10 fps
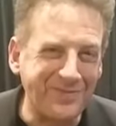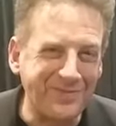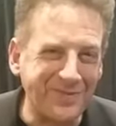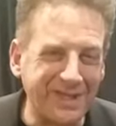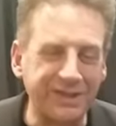
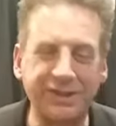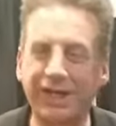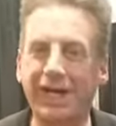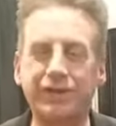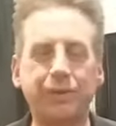I said, guys,
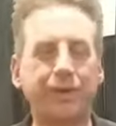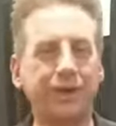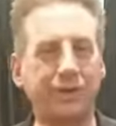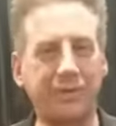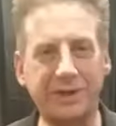you want to go the
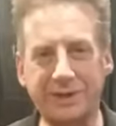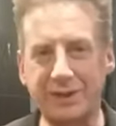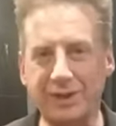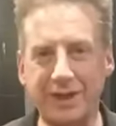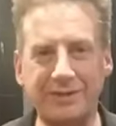rest of your
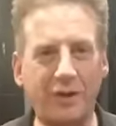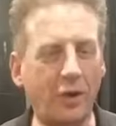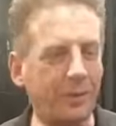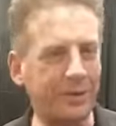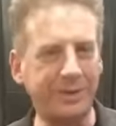life hoping to
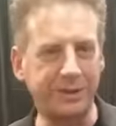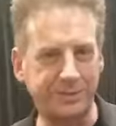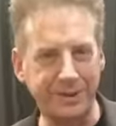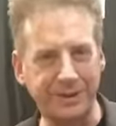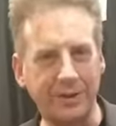be a
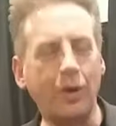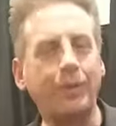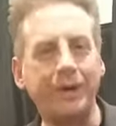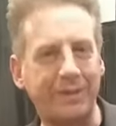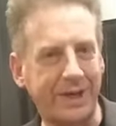speaker, hoping to
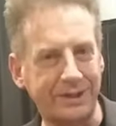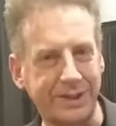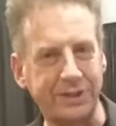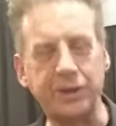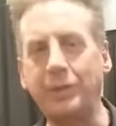monetize,
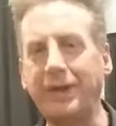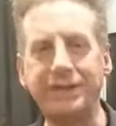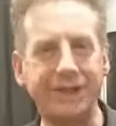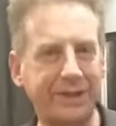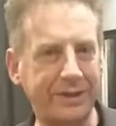hoping to take
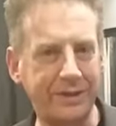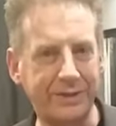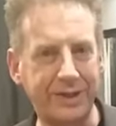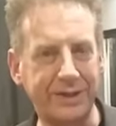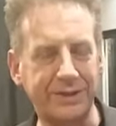care of your
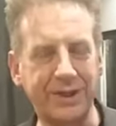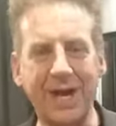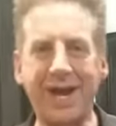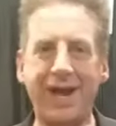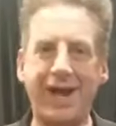kids.
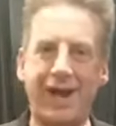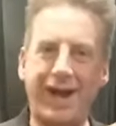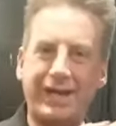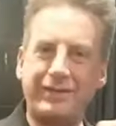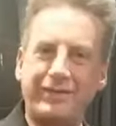I could
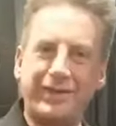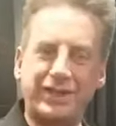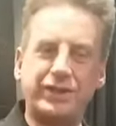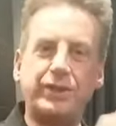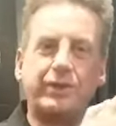fix
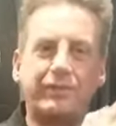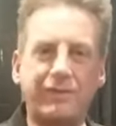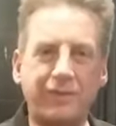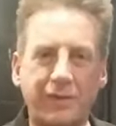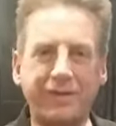you in
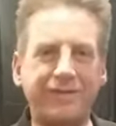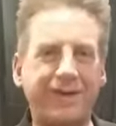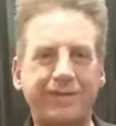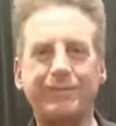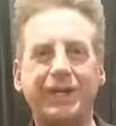45
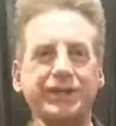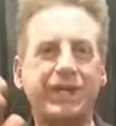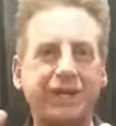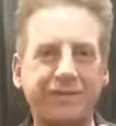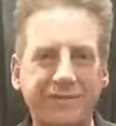minutes. I could
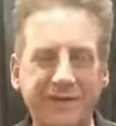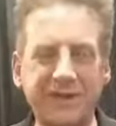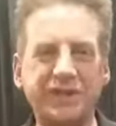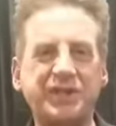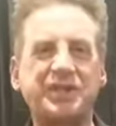fix
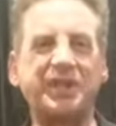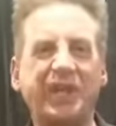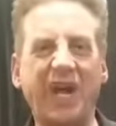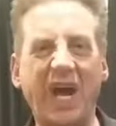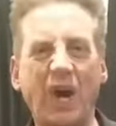this in an
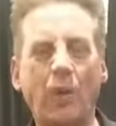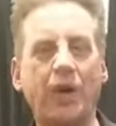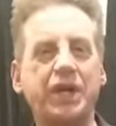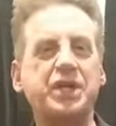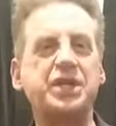hour and
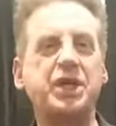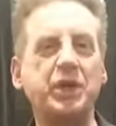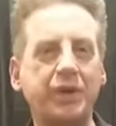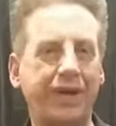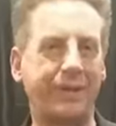show you how
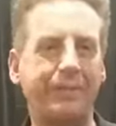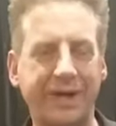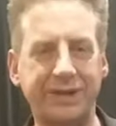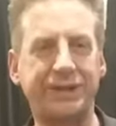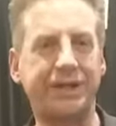to
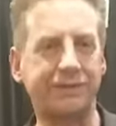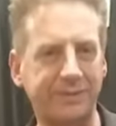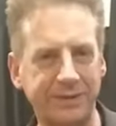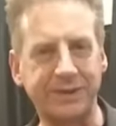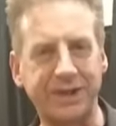monetize from the
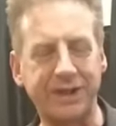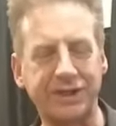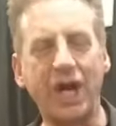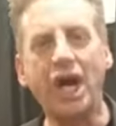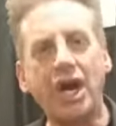stage
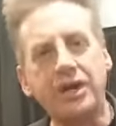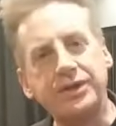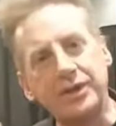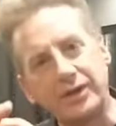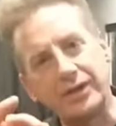do you
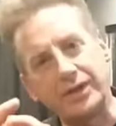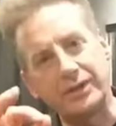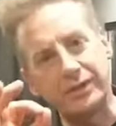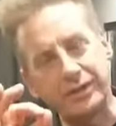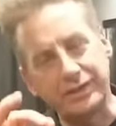know that you're,
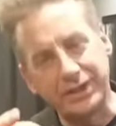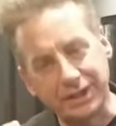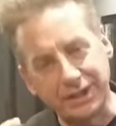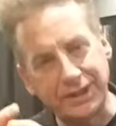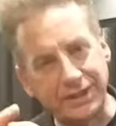you're dealing a
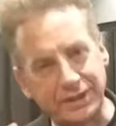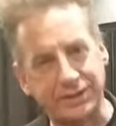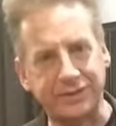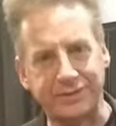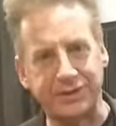
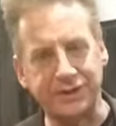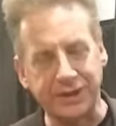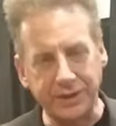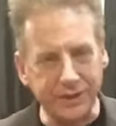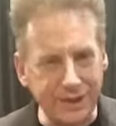disservice? You're
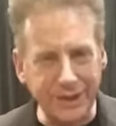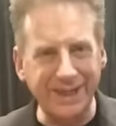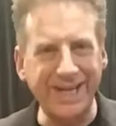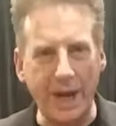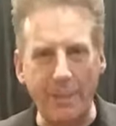dealing
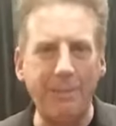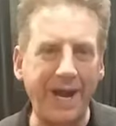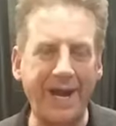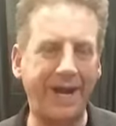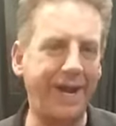a bad
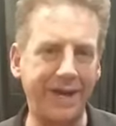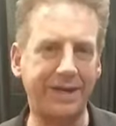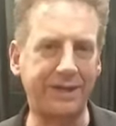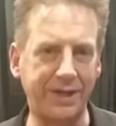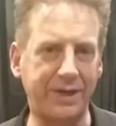hand to the
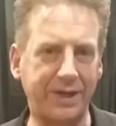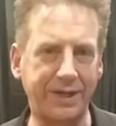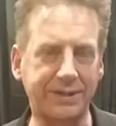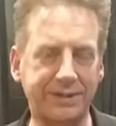audience